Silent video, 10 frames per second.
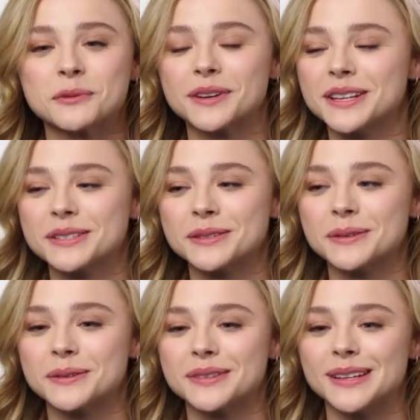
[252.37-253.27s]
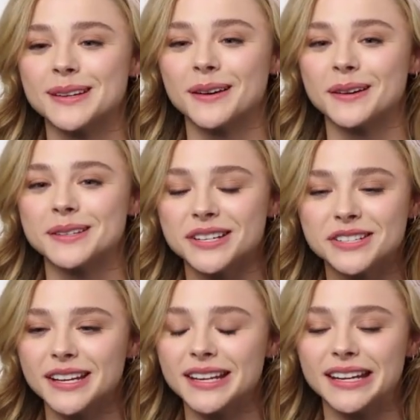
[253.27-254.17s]
So I went into the
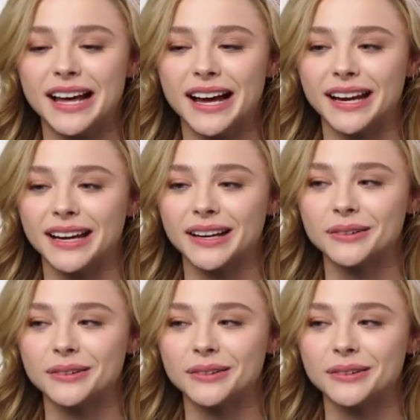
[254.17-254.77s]
audition, and I